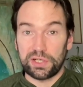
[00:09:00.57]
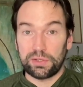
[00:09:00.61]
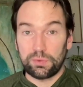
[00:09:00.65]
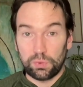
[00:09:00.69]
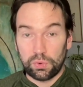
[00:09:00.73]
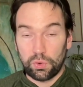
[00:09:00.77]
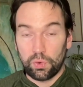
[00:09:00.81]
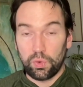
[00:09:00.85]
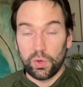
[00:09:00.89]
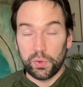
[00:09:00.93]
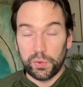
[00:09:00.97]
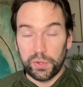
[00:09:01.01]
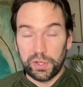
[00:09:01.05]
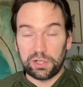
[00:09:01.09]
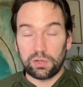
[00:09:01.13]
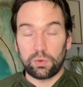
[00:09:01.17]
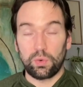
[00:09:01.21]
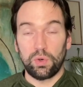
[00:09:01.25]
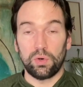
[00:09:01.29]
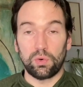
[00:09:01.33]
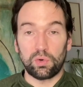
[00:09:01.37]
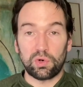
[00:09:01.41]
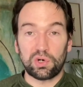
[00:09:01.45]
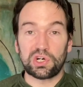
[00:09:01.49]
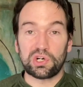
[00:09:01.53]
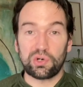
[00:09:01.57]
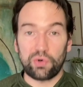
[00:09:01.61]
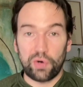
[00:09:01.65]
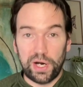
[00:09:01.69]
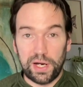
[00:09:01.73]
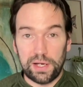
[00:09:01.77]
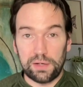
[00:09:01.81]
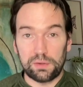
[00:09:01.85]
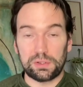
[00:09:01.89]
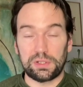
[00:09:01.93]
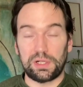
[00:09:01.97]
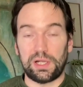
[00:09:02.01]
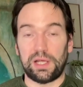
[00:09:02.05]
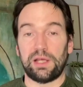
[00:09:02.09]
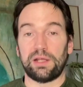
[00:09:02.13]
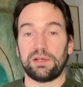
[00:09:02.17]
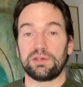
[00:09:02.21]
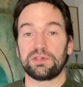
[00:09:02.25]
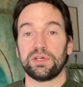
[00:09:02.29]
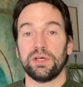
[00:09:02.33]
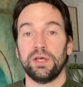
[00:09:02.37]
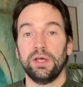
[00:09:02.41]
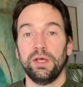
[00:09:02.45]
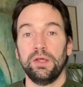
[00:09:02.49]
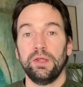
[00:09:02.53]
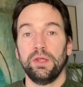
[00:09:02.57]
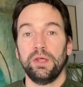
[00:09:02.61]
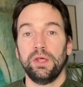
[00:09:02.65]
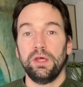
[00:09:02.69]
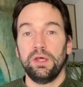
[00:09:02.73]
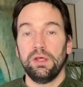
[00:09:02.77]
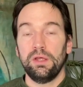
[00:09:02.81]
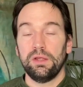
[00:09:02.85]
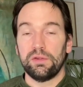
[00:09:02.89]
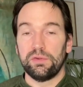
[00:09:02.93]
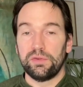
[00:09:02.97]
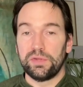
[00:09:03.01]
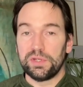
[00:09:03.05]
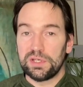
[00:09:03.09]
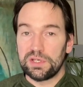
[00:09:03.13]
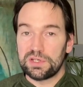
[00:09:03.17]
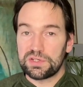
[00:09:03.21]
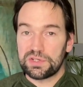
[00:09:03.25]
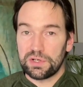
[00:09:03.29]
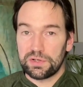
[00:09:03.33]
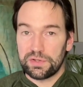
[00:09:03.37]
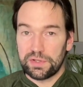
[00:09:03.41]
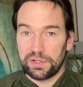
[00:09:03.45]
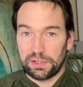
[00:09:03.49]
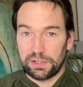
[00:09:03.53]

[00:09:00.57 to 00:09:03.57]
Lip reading: quote-unquote crown land. These are the